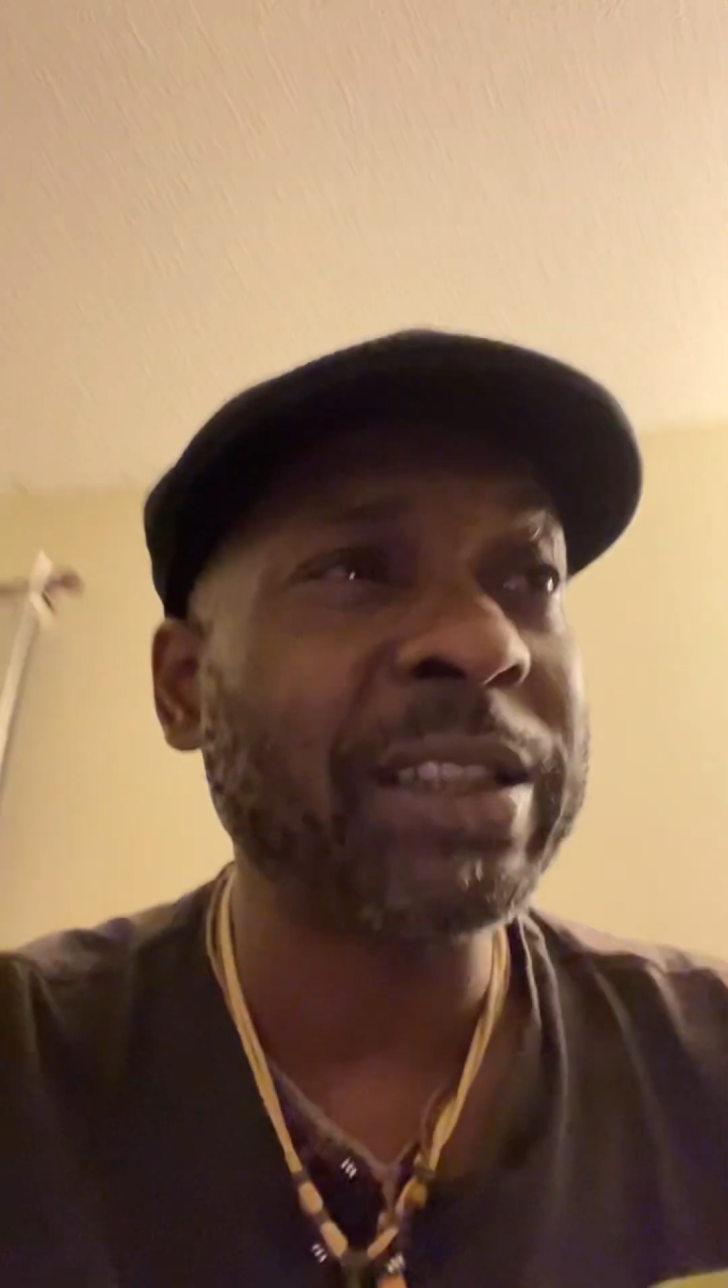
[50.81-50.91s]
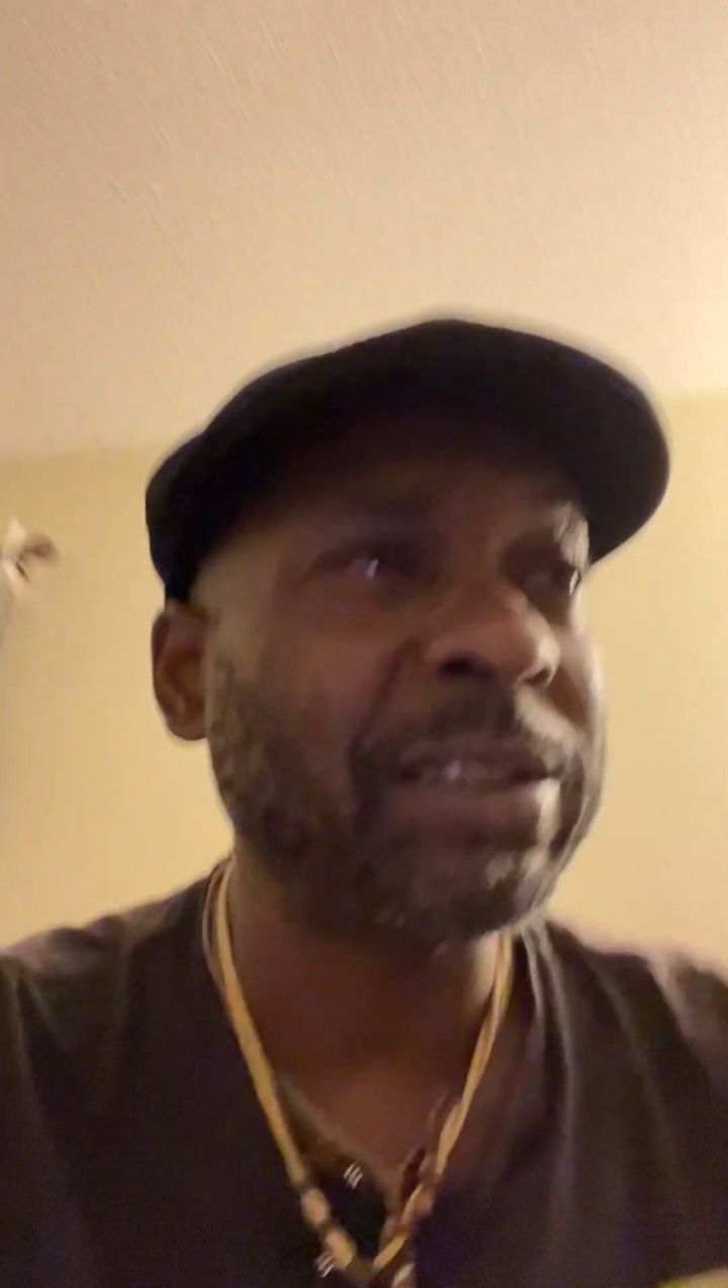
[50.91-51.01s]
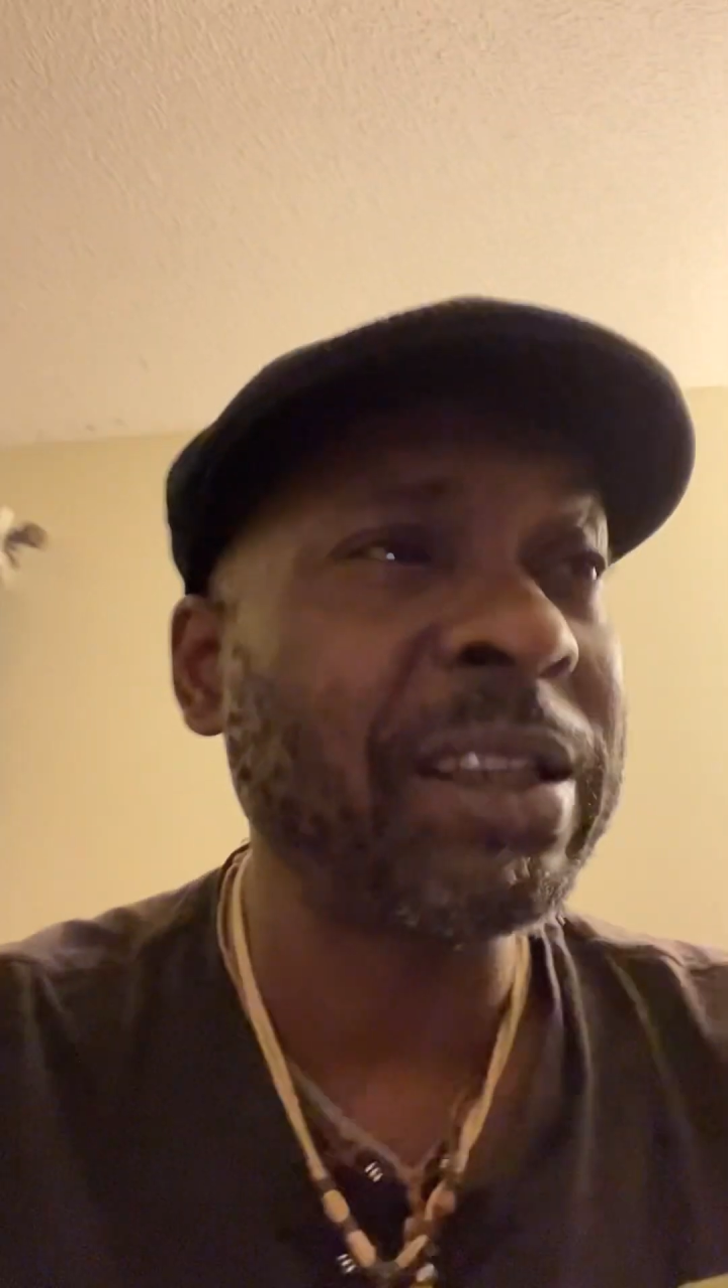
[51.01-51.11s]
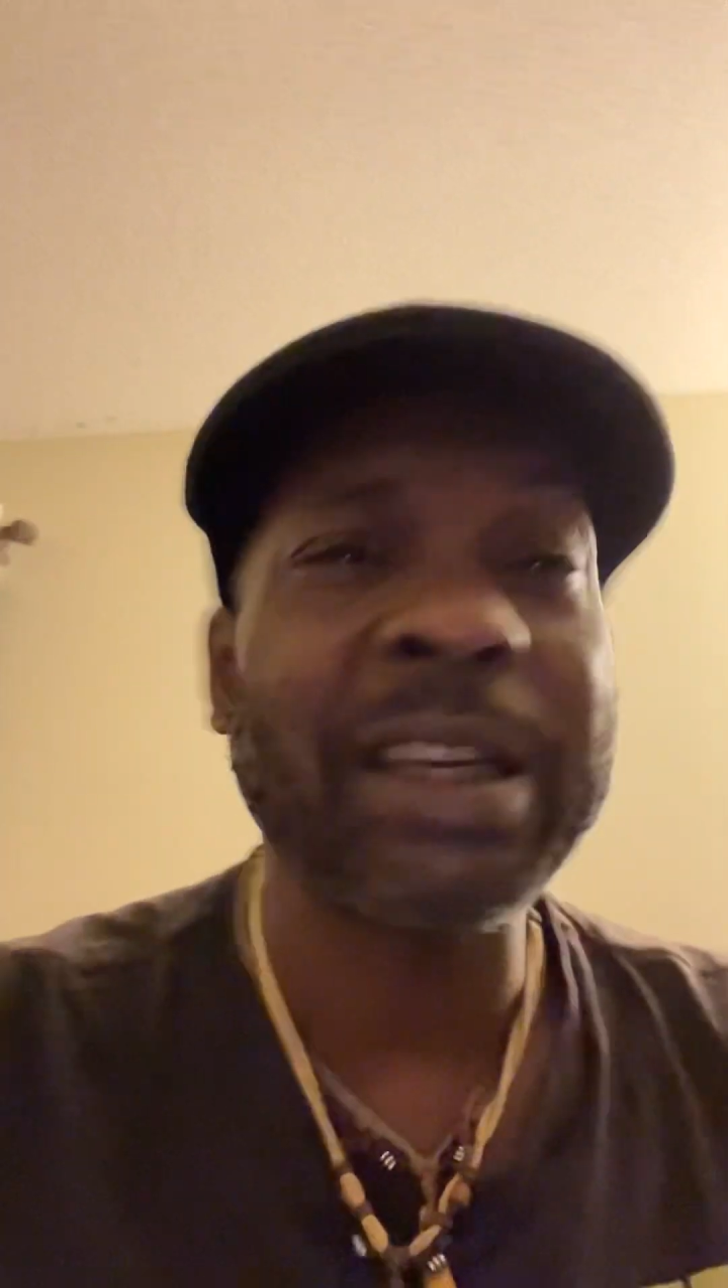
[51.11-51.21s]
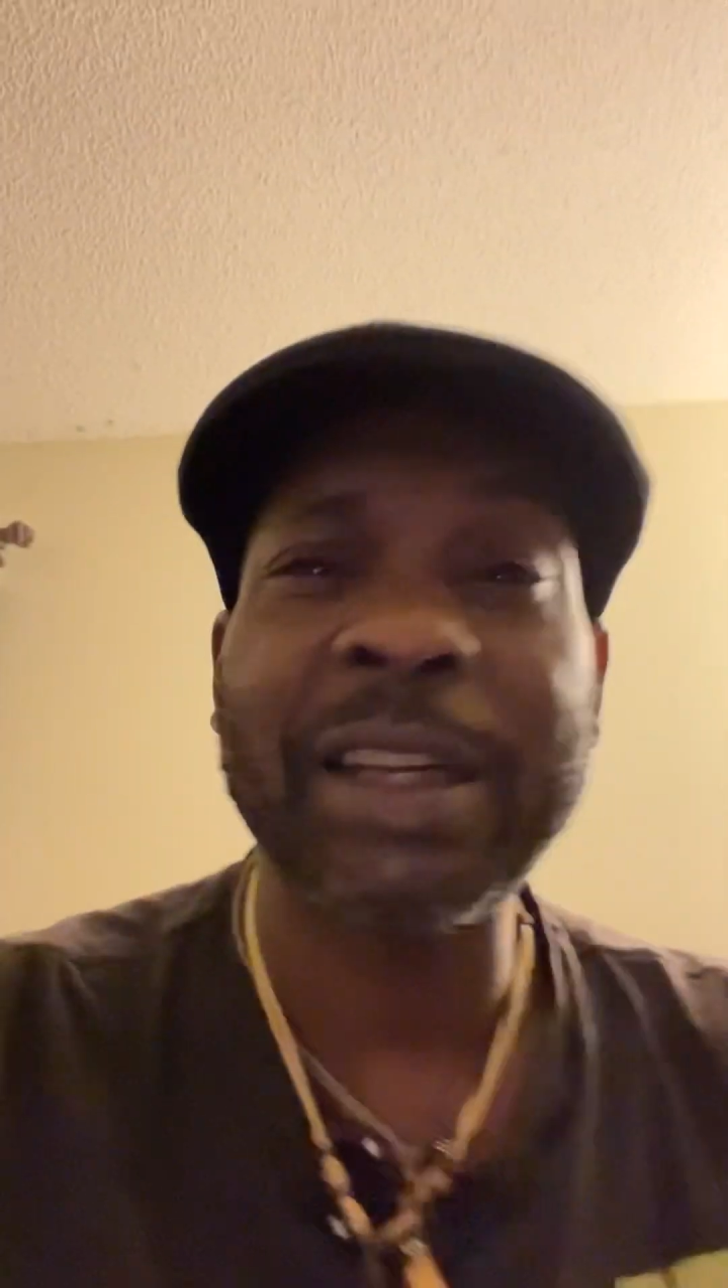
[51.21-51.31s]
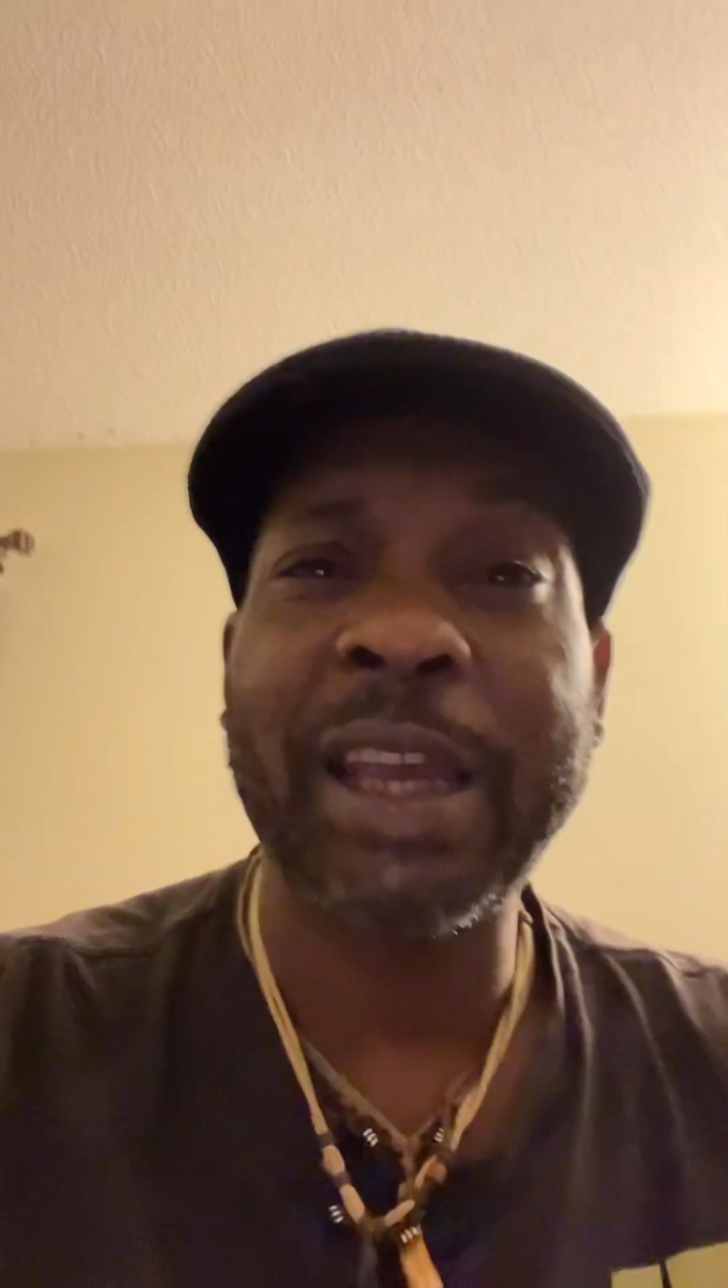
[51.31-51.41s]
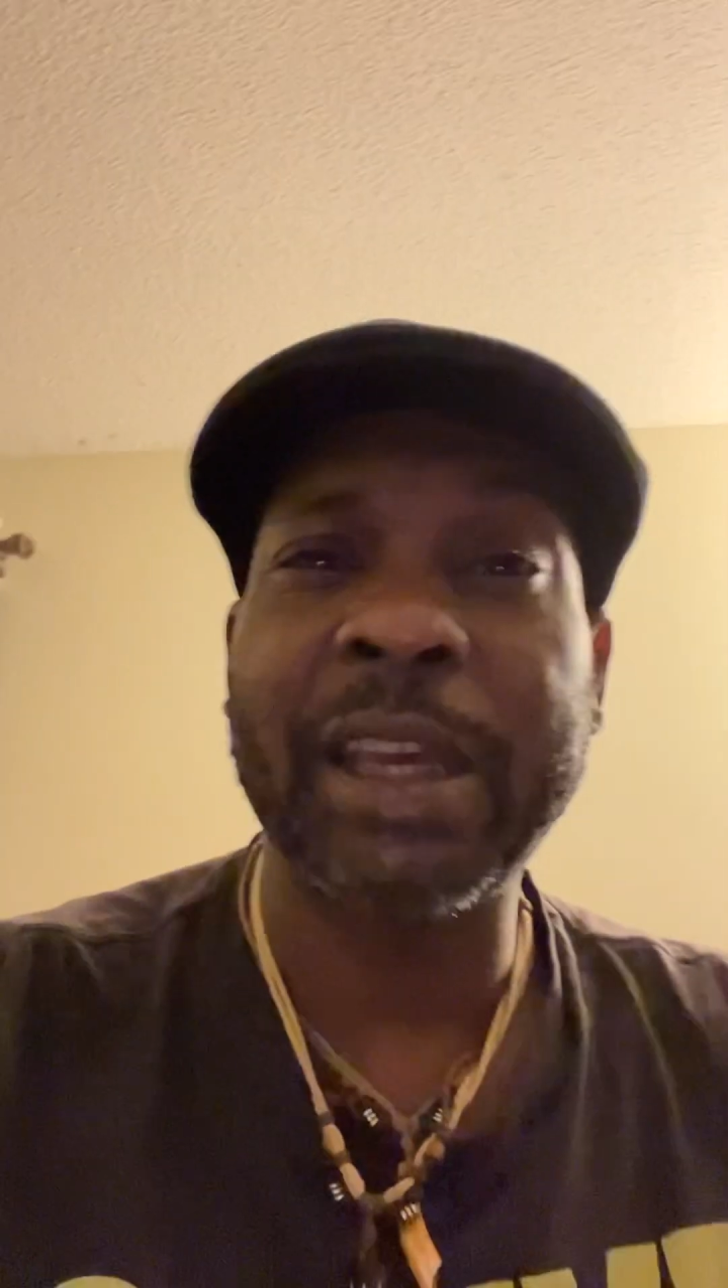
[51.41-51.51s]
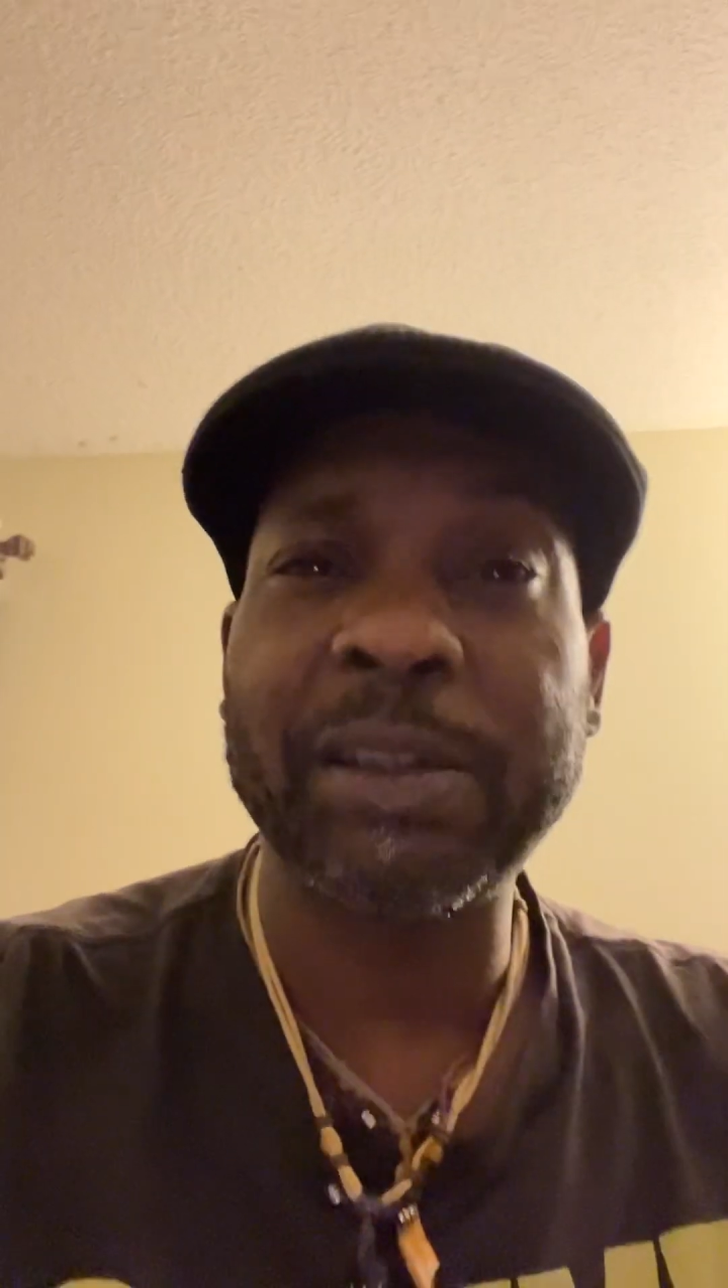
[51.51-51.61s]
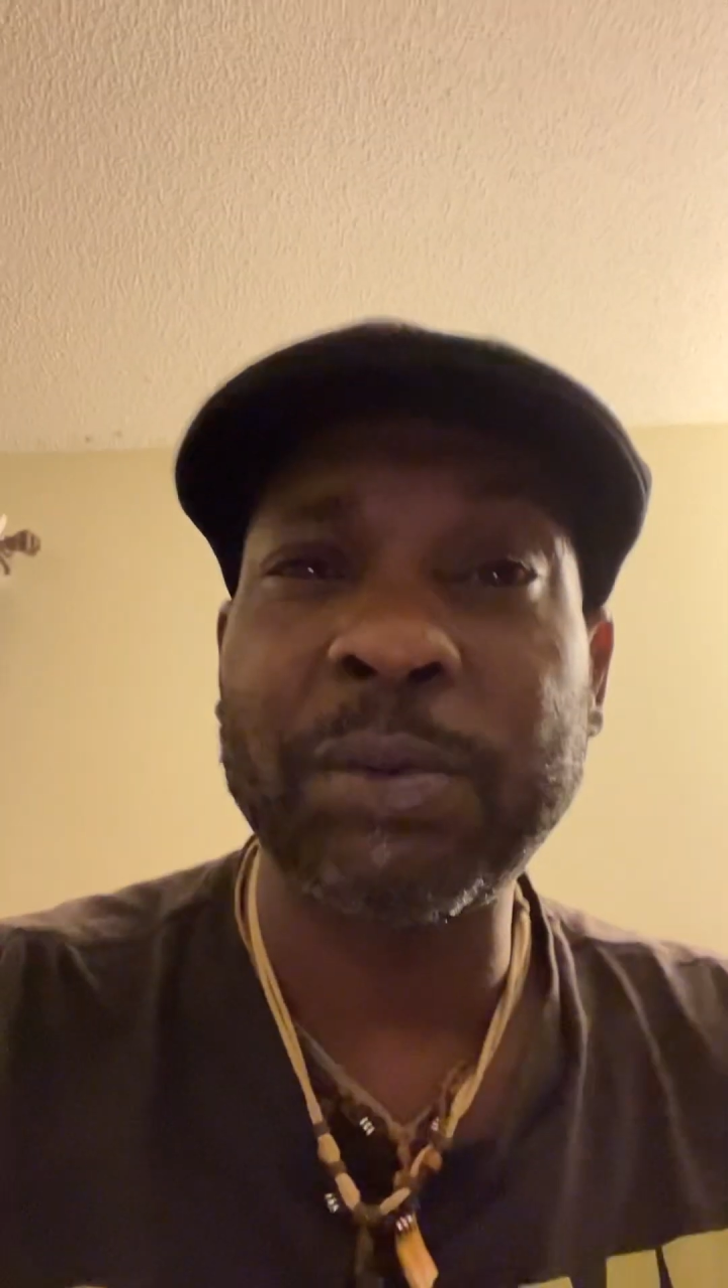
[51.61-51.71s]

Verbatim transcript: say that